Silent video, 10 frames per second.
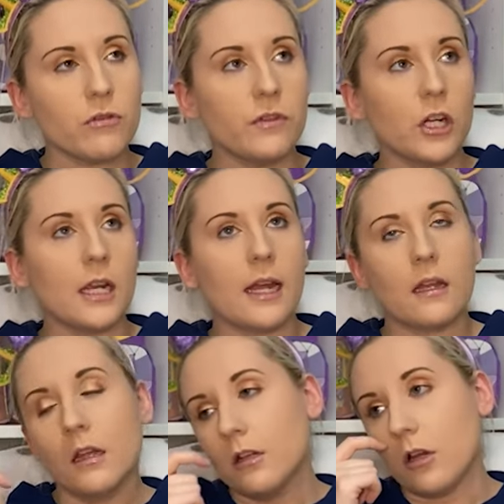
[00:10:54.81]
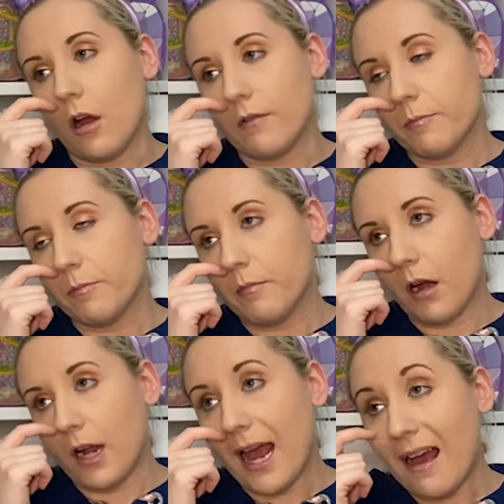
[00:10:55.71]
if you can get no i've
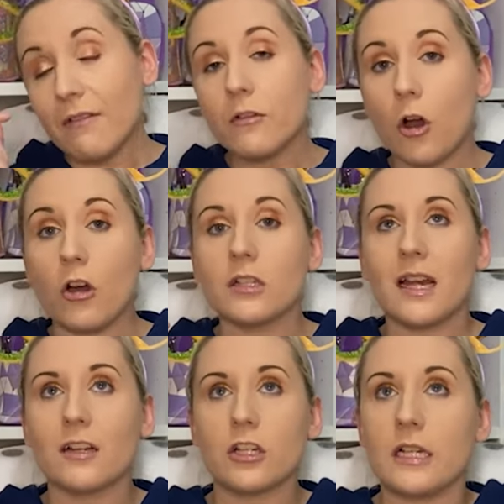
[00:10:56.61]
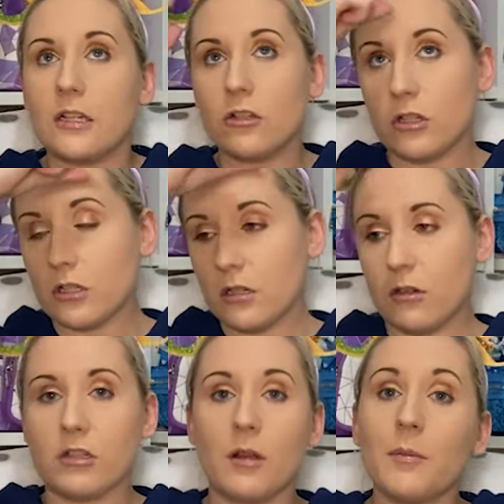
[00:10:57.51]
i have got actually just
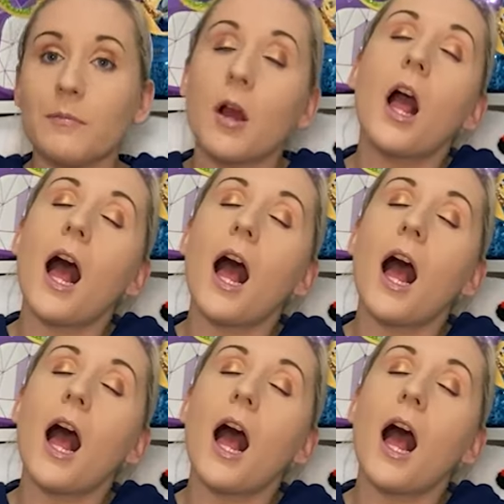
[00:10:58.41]
because i'm